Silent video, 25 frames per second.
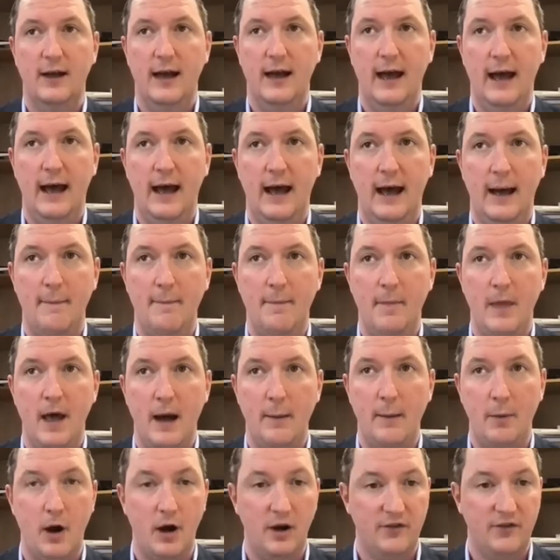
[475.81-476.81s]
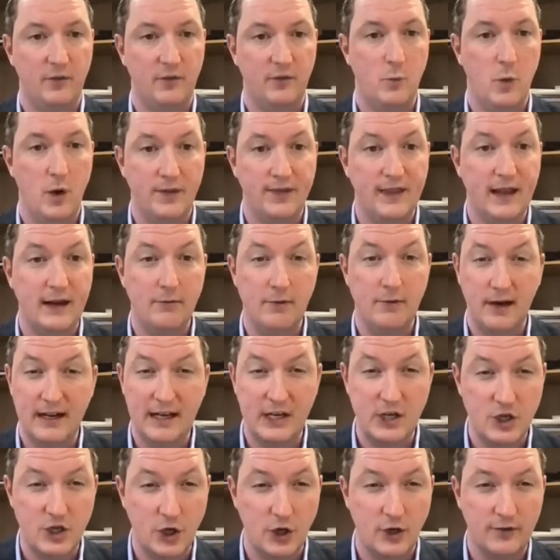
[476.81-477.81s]
apart from what they really
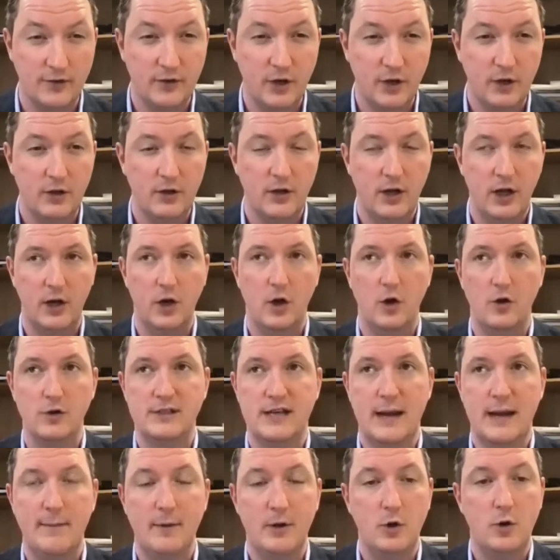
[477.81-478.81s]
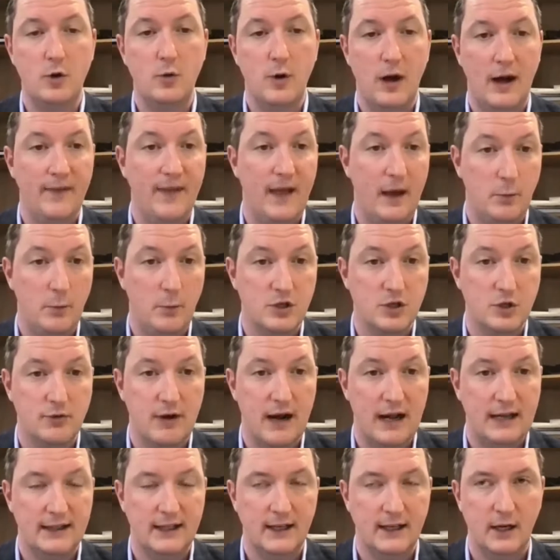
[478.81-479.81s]
should have done a long time ago, and that was
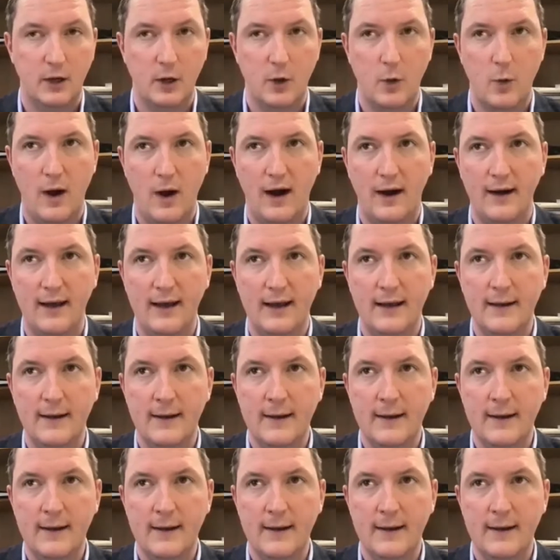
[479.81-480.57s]
grant an inquiry.